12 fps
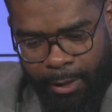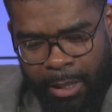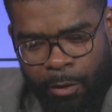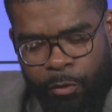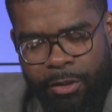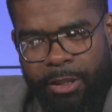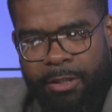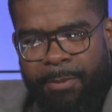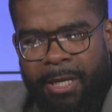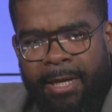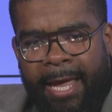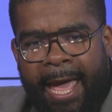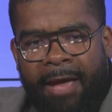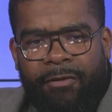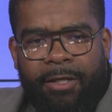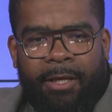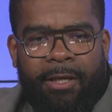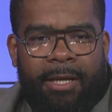it was just being an
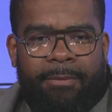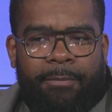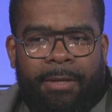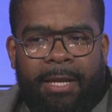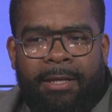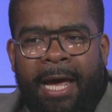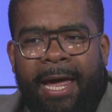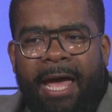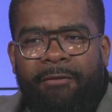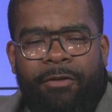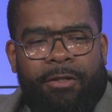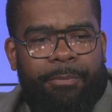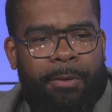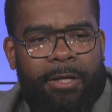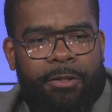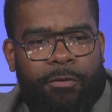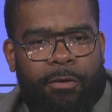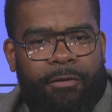advocate and, and not having the
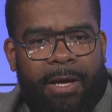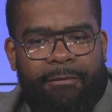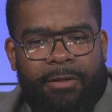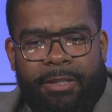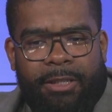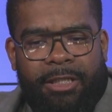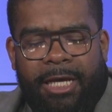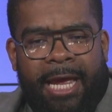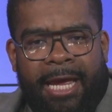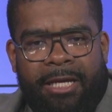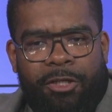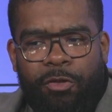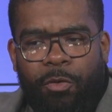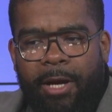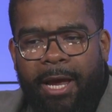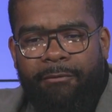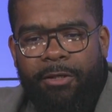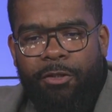pressure of having to change or
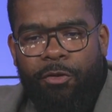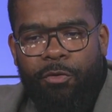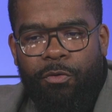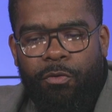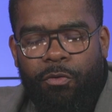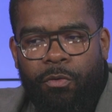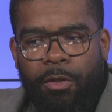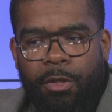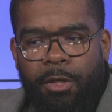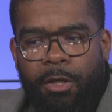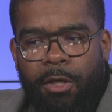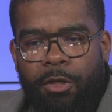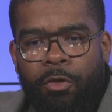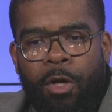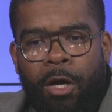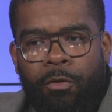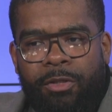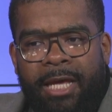having to, you
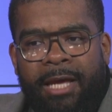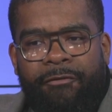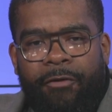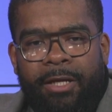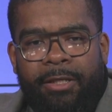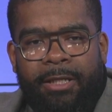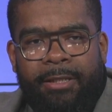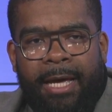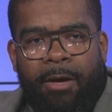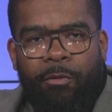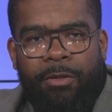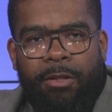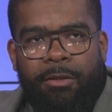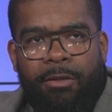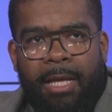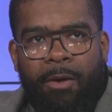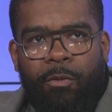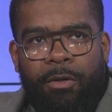know, take funding that would
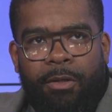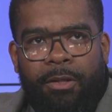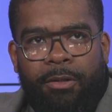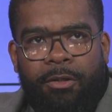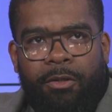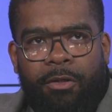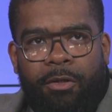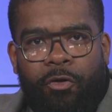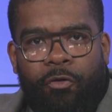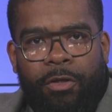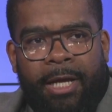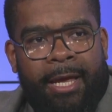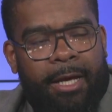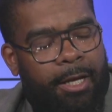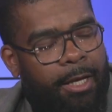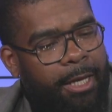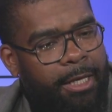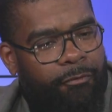that would create
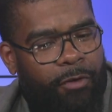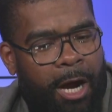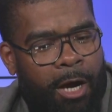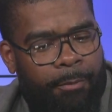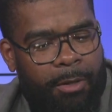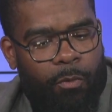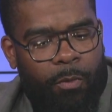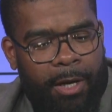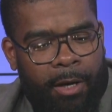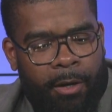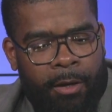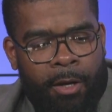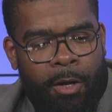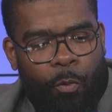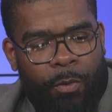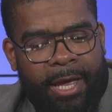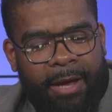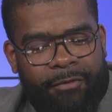a environment where
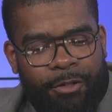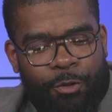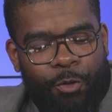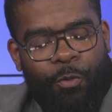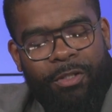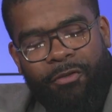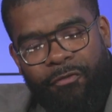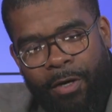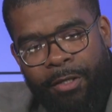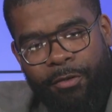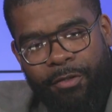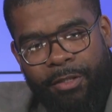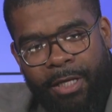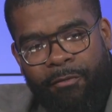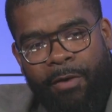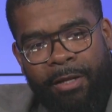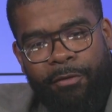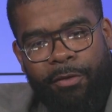we have to do what the funders say
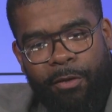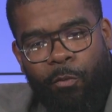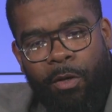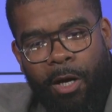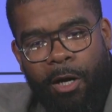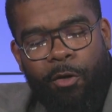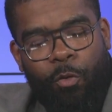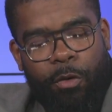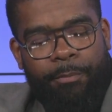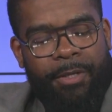rather than what our core